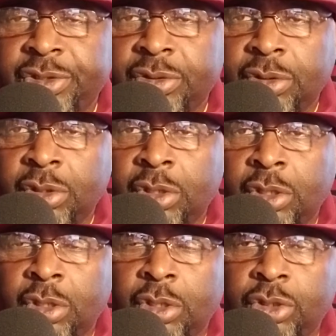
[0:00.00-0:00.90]

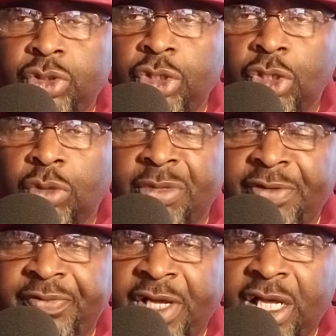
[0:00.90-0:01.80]
you know, my
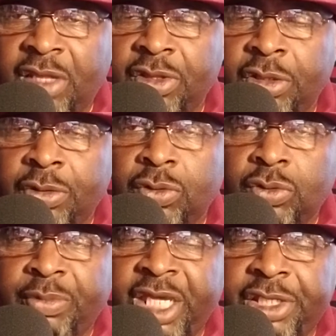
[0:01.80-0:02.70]
father
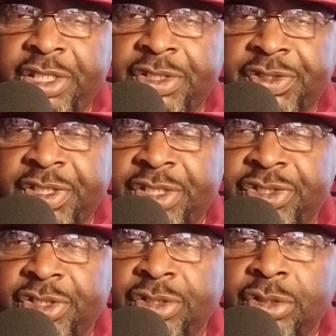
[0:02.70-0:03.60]
who made the
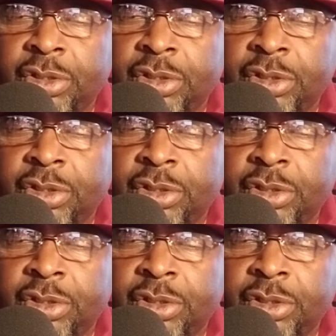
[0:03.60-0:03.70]
ascension